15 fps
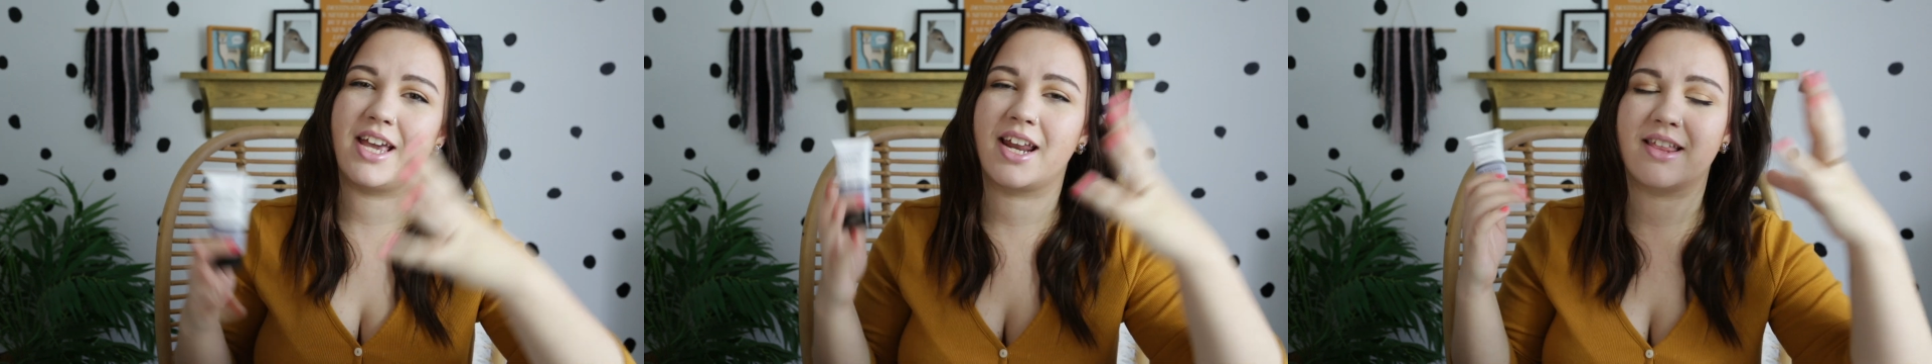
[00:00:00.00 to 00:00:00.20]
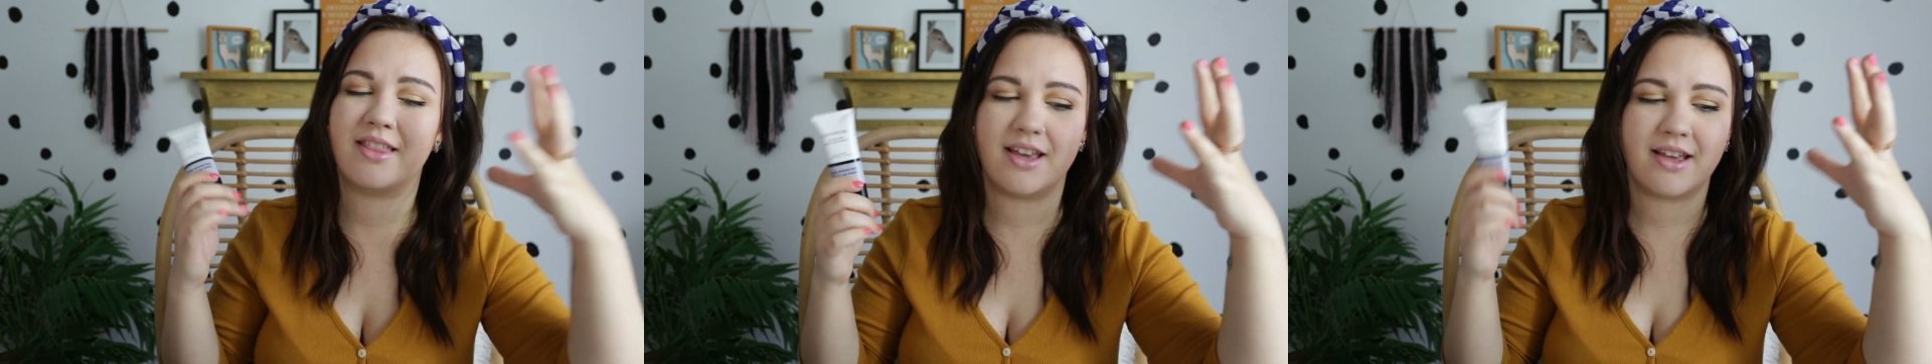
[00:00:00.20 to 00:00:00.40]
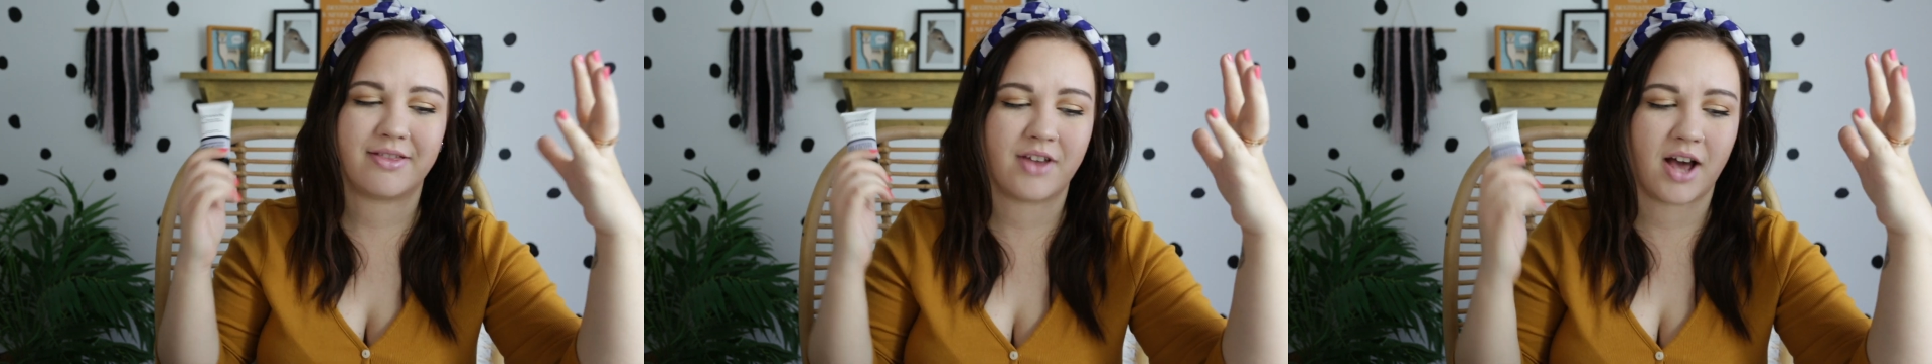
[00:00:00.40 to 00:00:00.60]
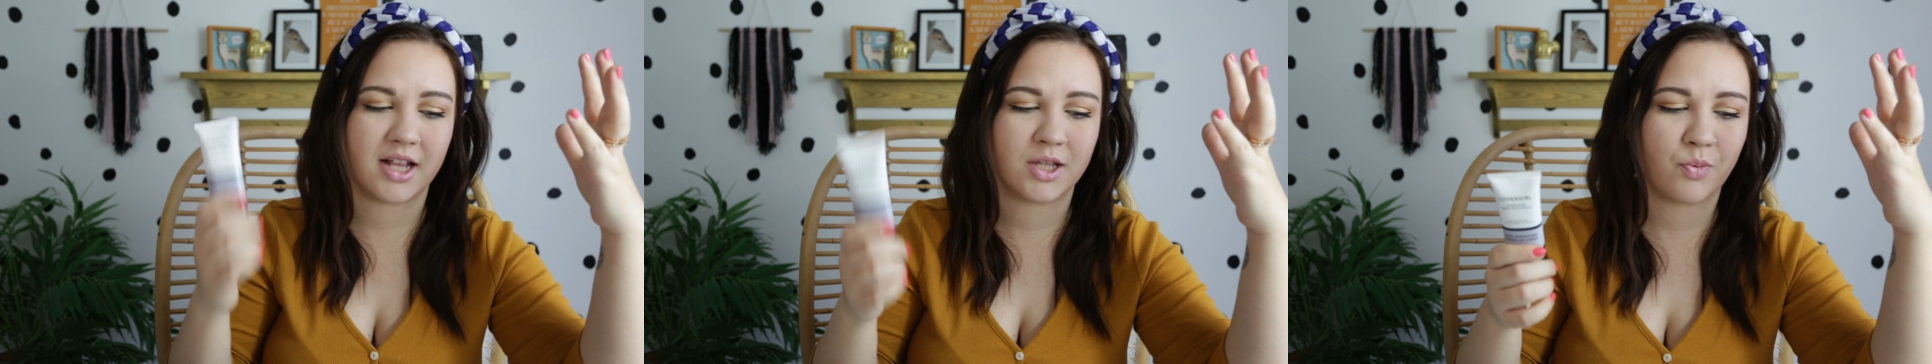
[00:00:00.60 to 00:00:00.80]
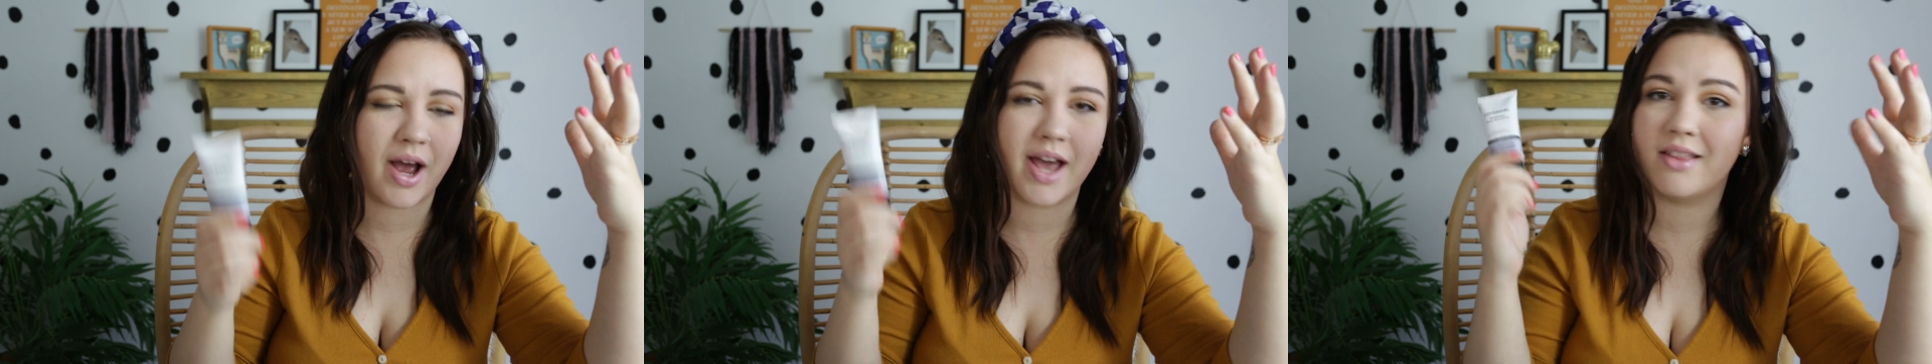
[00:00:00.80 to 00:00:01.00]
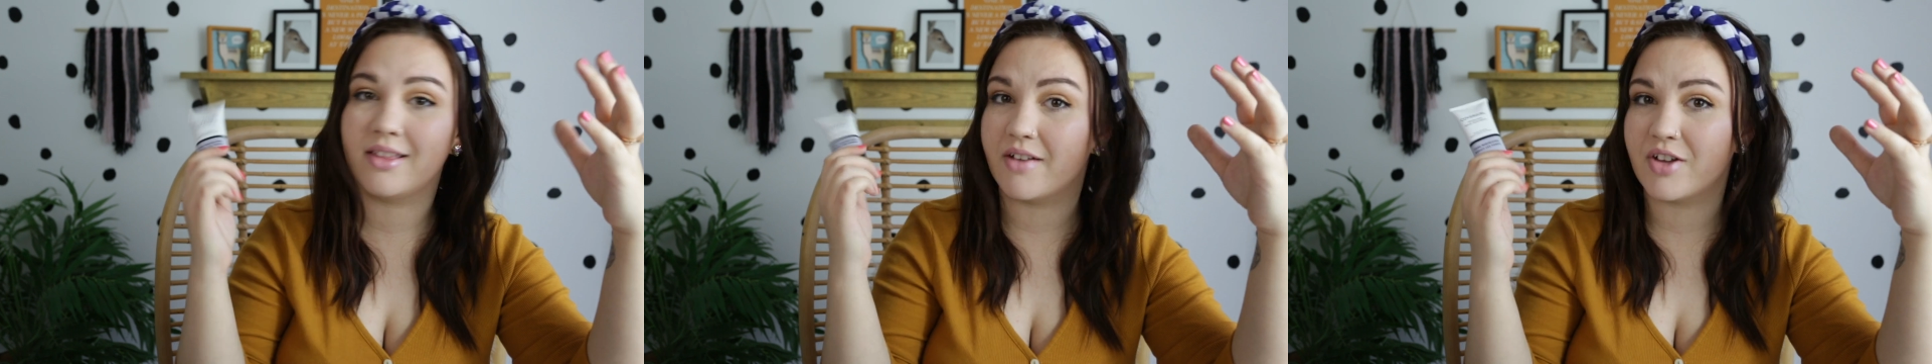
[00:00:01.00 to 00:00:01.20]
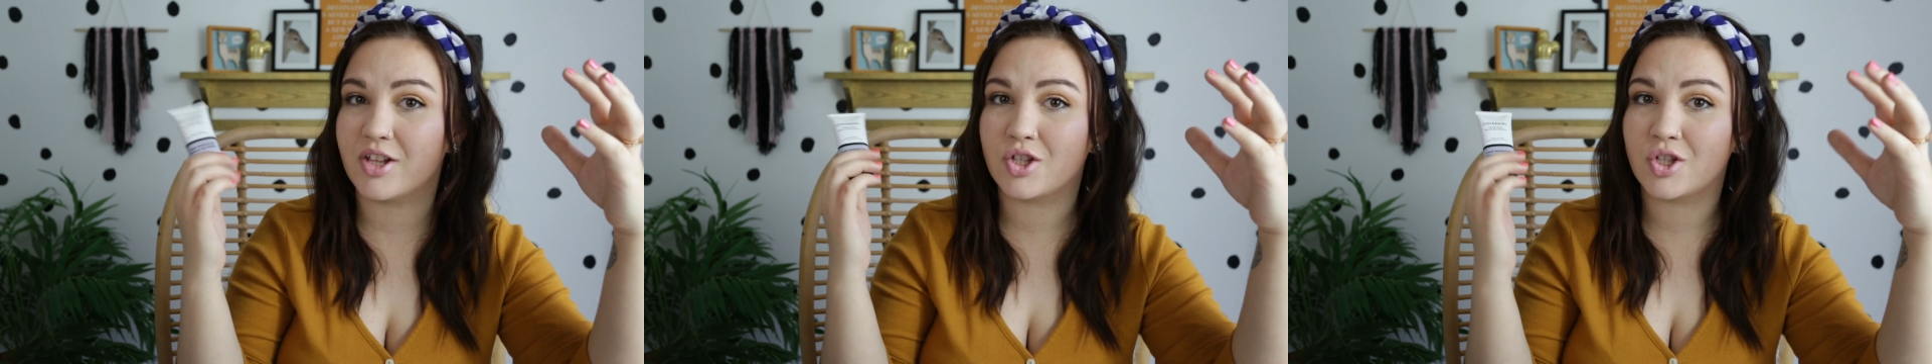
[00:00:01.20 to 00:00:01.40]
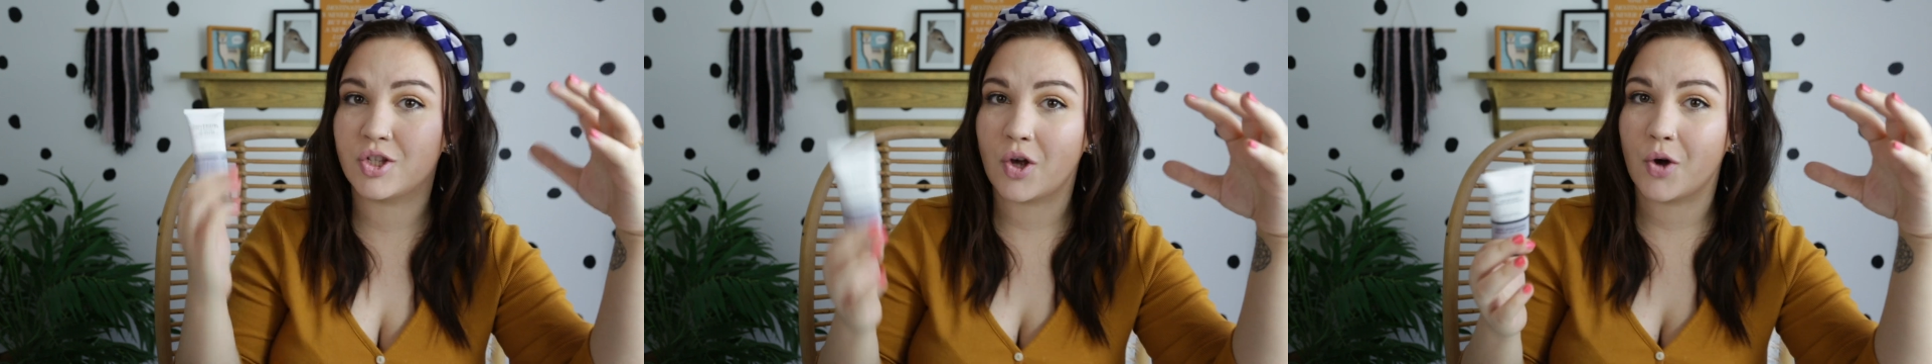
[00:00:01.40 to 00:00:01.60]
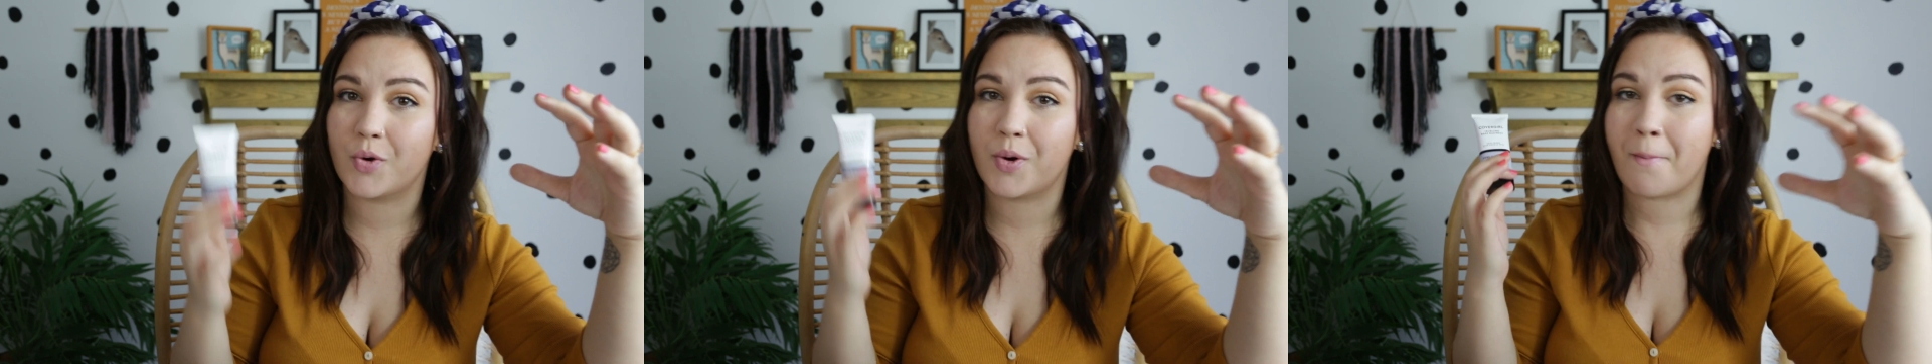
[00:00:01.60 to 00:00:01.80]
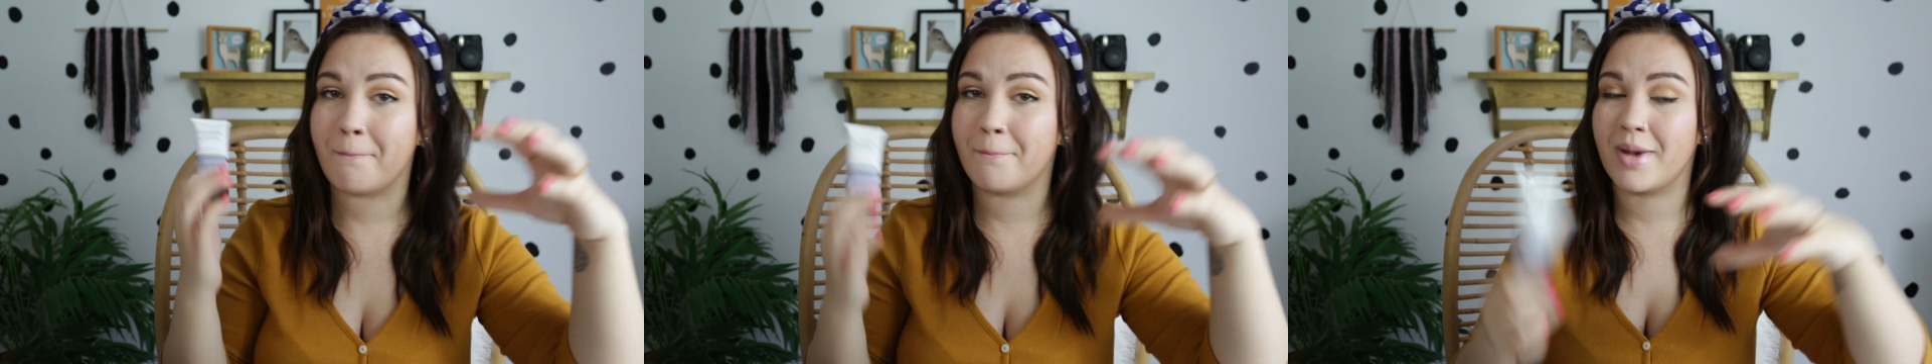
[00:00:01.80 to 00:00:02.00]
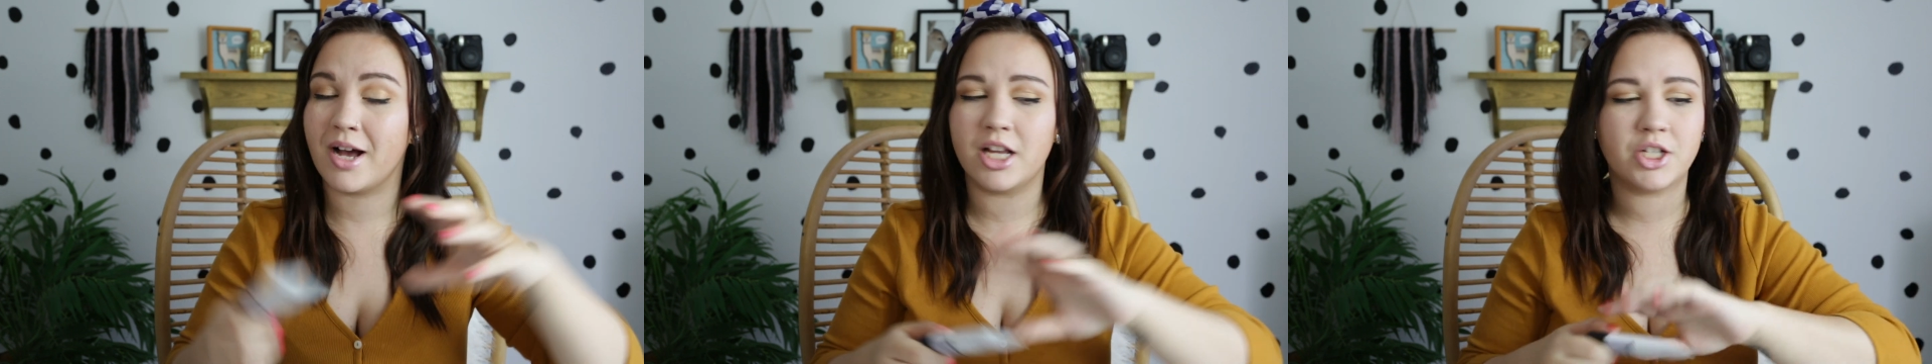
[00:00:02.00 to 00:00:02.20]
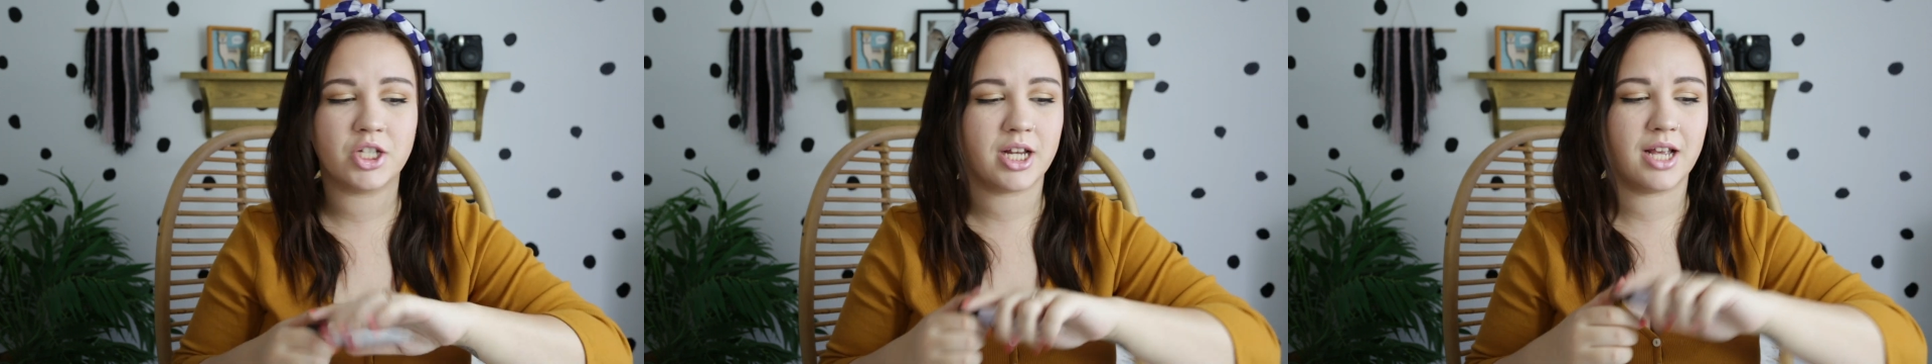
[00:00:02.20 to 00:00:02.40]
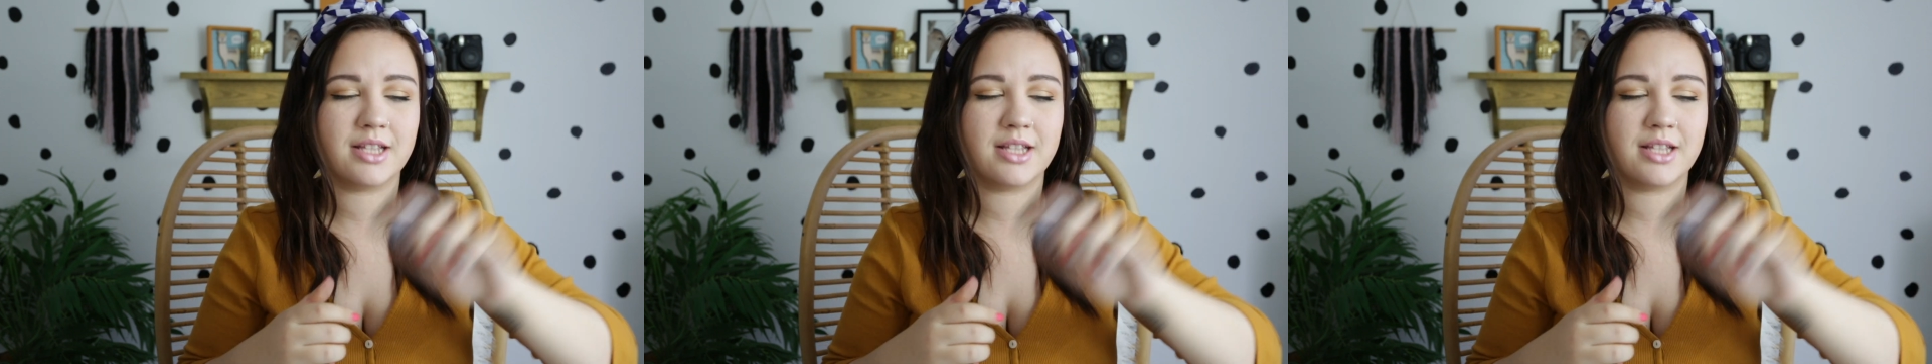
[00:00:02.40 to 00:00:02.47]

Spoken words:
and I think that's why I love it so much.